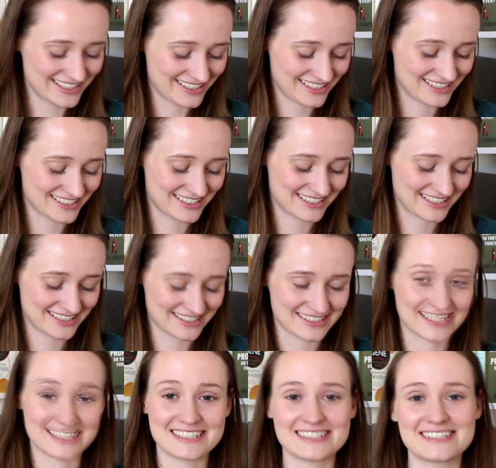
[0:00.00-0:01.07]
The internet
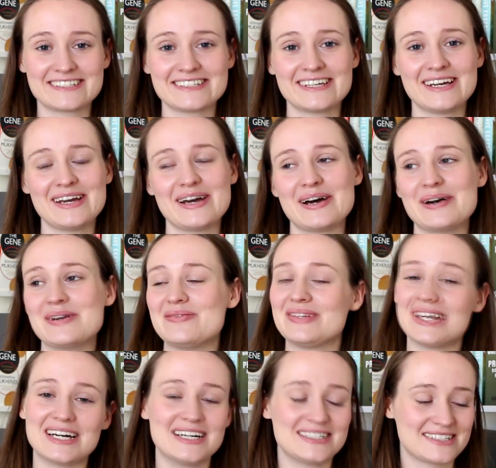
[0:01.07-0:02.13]
exists.
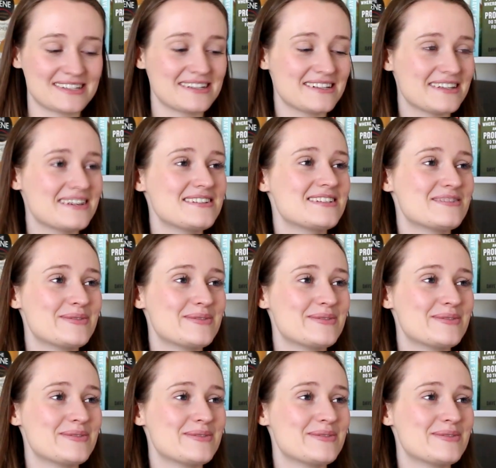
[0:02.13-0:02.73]
Those